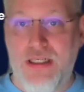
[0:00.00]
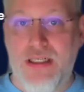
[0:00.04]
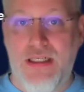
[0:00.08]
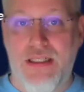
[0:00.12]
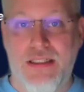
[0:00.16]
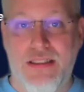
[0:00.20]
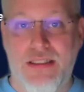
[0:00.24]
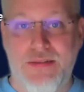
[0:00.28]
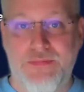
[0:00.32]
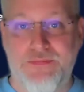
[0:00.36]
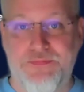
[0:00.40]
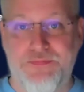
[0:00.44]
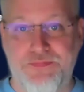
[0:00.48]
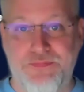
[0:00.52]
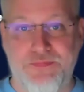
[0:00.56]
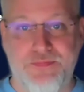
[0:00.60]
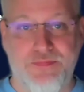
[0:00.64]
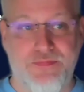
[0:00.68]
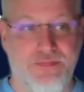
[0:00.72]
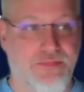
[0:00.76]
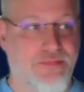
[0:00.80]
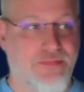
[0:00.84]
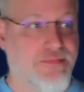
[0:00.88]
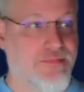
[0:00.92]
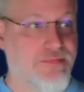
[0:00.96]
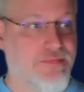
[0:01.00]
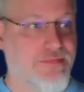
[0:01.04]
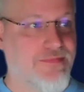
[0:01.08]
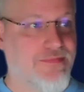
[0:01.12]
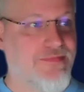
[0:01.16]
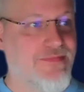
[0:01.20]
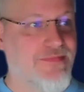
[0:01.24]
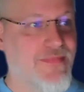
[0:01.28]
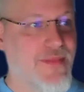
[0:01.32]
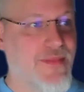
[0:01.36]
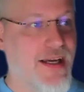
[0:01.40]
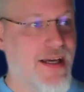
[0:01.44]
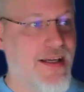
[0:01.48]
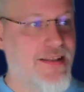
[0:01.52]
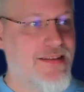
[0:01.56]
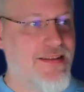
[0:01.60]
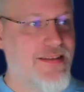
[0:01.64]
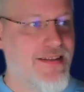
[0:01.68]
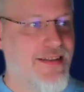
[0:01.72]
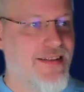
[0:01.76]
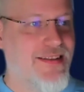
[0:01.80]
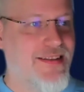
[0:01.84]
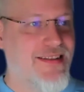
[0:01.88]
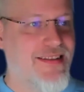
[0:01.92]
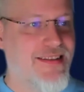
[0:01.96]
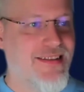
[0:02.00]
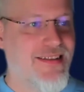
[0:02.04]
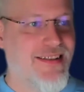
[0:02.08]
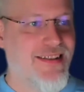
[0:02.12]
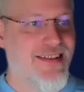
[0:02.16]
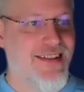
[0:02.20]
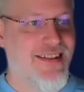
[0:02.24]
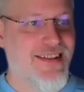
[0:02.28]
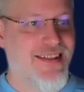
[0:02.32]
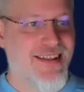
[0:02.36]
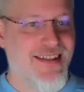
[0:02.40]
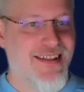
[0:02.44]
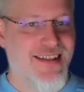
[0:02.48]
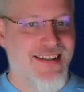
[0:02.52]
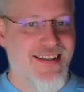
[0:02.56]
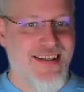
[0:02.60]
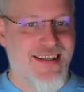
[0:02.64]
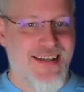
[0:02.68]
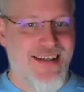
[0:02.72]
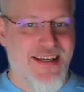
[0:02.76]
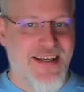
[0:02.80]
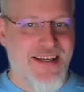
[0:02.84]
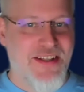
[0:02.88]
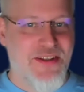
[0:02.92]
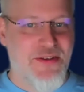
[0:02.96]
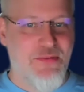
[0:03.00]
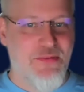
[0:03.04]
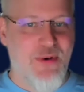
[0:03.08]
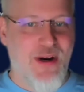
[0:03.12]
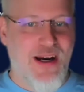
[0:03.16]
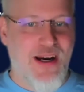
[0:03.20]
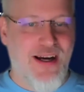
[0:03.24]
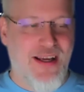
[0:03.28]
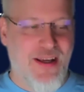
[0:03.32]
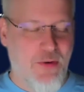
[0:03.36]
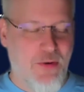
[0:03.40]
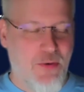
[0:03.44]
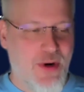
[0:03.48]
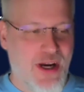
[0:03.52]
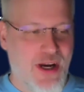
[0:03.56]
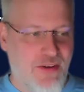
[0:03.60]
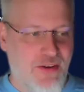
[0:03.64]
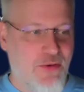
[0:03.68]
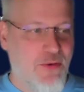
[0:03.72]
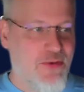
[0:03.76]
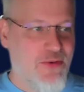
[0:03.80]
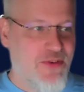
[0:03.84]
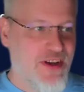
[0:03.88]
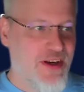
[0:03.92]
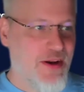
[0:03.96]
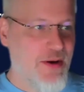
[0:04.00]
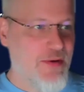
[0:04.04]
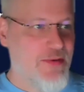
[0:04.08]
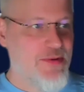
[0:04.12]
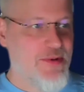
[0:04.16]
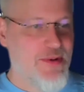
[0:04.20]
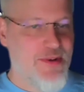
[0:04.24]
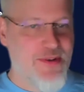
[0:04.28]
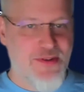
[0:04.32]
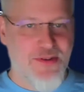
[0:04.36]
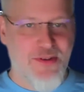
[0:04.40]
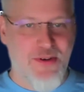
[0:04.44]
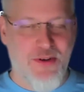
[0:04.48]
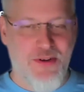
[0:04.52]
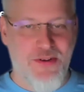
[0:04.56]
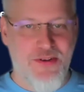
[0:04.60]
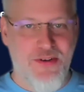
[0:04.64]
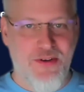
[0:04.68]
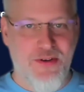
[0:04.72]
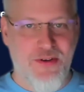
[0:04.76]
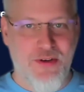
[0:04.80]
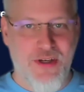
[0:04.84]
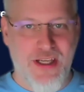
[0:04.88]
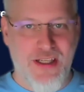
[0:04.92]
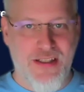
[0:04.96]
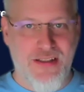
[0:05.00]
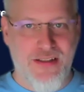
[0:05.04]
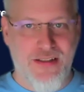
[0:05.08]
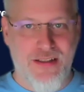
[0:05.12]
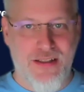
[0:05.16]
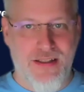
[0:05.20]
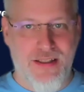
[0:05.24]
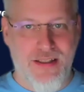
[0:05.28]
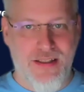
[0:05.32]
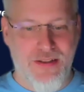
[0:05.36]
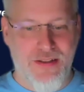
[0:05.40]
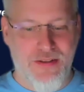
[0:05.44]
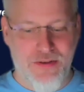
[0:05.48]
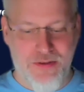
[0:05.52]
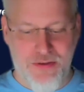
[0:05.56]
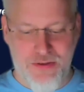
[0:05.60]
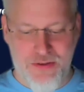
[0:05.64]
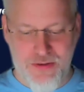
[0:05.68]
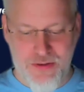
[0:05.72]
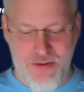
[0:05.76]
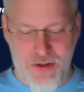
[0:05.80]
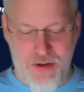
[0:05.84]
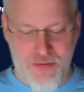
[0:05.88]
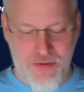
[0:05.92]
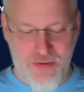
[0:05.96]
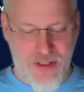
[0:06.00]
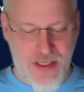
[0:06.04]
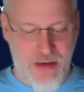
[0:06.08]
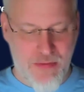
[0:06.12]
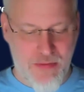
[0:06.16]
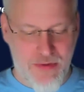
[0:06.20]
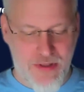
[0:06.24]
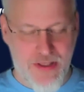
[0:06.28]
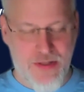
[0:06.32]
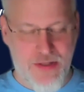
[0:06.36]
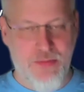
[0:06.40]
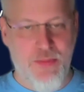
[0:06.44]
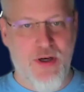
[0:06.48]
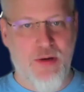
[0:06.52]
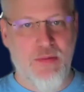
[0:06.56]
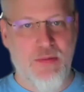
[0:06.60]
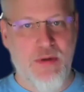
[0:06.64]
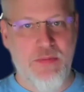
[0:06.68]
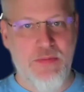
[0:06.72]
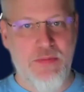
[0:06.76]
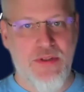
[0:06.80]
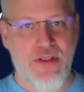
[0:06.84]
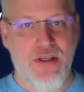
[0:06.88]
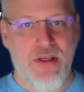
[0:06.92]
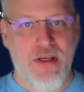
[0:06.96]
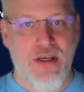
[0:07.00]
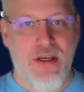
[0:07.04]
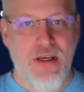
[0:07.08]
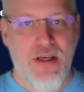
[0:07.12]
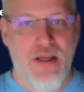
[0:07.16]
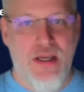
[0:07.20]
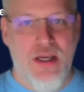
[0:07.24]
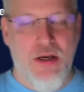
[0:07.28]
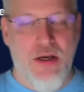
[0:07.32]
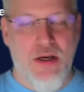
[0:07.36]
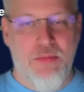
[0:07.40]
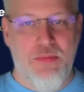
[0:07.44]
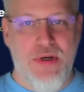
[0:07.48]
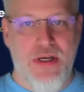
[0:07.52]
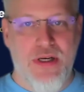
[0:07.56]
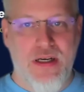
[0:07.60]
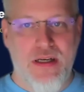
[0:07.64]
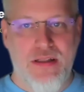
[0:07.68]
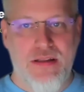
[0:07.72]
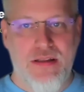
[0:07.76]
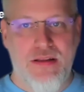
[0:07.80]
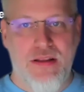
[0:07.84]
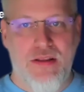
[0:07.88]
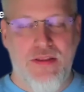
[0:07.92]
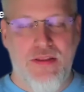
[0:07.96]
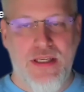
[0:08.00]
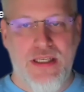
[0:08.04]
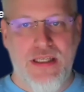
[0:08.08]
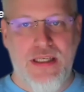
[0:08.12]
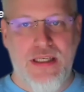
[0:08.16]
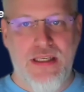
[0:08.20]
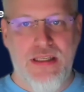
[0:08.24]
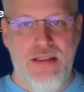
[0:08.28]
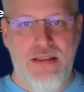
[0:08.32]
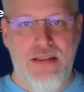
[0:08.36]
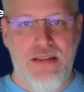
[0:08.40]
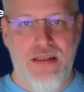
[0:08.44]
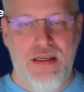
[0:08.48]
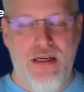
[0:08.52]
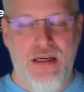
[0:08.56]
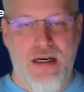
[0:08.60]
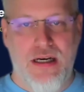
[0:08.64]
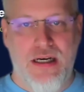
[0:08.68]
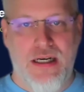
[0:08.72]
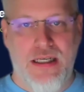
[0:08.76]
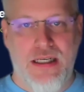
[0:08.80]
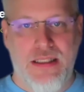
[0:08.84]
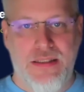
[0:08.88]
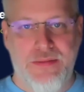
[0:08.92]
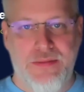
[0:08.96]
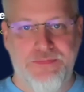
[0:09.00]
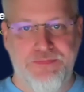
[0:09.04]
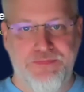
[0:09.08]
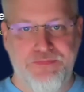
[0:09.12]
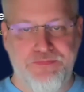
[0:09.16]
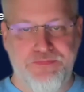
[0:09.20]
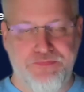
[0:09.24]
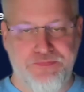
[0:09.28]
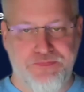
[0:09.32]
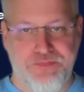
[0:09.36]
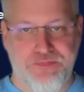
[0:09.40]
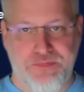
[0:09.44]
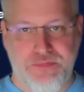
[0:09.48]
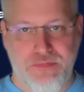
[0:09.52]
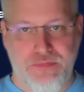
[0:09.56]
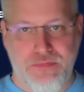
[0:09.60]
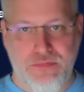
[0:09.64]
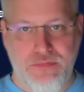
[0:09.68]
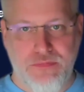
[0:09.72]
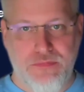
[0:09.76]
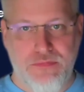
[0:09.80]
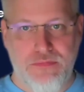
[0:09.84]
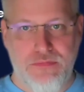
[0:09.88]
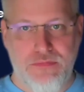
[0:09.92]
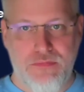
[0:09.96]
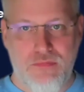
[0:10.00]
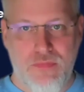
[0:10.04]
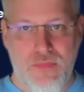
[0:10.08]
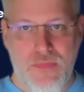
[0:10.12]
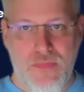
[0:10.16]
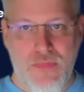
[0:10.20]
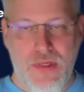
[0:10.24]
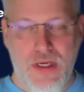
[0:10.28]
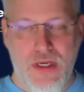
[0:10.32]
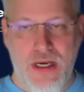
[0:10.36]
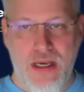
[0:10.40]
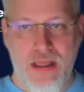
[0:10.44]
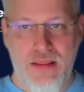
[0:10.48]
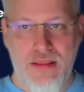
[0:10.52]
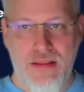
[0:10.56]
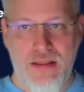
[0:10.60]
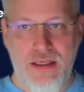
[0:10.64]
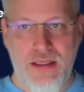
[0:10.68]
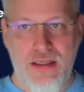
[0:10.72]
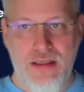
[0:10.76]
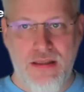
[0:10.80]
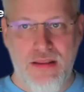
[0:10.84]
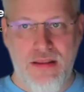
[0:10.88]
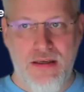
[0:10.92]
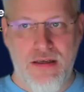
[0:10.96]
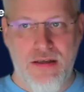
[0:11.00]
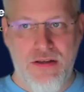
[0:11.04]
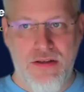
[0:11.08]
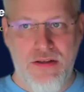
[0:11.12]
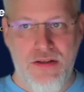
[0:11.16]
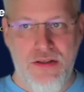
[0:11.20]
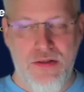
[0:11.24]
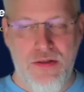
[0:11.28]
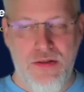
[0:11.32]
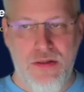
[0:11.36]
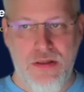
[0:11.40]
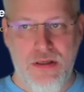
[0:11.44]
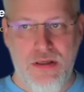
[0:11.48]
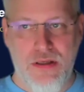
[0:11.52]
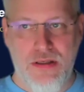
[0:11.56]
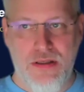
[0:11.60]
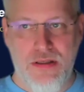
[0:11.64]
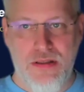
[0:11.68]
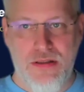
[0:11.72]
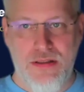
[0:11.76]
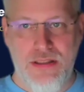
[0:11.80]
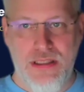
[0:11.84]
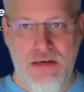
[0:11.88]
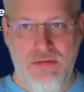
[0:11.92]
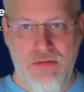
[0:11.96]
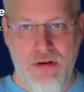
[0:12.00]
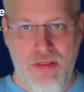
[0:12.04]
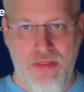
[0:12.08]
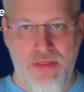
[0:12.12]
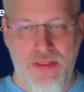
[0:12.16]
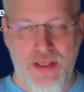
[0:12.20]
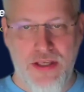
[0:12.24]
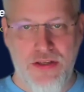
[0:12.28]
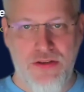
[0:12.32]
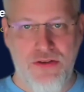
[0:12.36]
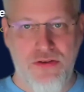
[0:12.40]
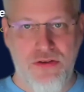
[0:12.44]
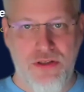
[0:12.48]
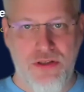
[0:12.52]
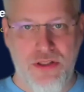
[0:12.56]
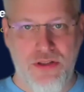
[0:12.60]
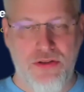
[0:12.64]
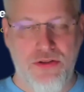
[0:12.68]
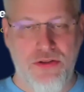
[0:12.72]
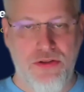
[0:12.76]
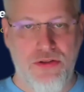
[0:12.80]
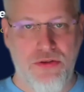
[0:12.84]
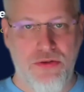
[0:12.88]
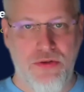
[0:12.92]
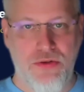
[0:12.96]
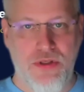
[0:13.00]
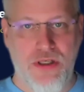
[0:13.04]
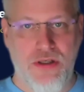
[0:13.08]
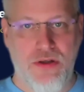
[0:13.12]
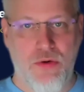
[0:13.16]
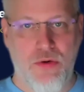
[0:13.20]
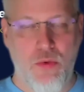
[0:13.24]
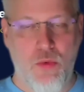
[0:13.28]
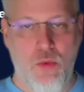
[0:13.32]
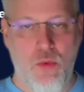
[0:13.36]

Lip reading: Yeah, it's why FinOps was also created, like to overcome these problems. But the thing is, I think there's several things you need to do here.